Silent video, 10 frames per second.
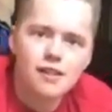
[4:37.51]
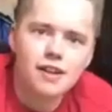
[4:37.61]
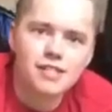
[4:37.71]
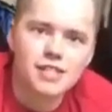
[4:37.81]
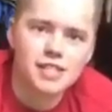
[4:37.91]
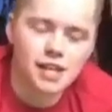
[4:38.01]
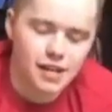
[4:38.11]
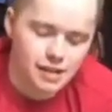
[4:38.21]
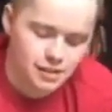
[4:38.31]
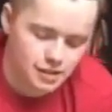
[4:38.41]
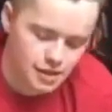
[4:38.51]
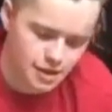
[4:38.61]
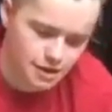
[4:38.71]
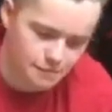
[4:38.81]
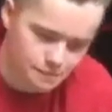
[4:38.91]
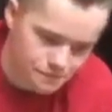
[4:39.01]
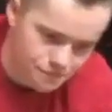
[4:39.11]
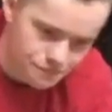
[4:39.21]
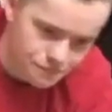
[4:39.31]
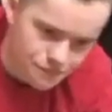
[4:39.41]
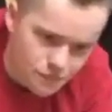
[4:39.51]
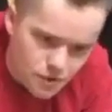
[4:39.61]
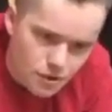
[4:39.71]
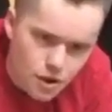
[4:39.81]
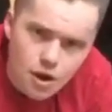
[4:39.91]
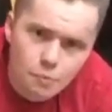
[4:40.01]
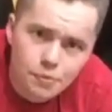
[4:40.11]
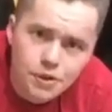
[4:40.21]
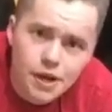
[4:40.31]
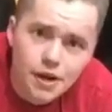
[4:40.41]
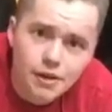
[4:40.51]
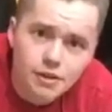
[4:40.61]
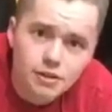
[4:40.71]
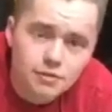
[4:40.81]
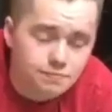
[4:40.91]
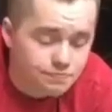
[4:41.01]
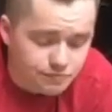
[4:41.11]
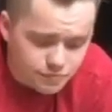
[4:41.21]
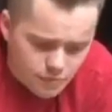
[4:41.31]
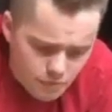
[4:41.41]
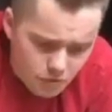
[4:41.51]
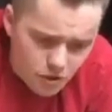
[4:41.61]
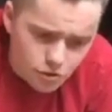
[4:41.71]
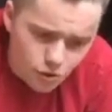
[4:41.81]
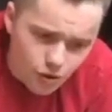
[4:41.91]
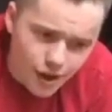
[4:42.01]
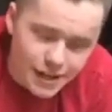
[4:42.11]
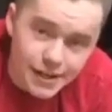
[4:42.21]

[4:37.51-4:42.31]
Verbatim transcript: that is a killer. Um, but yeah, so that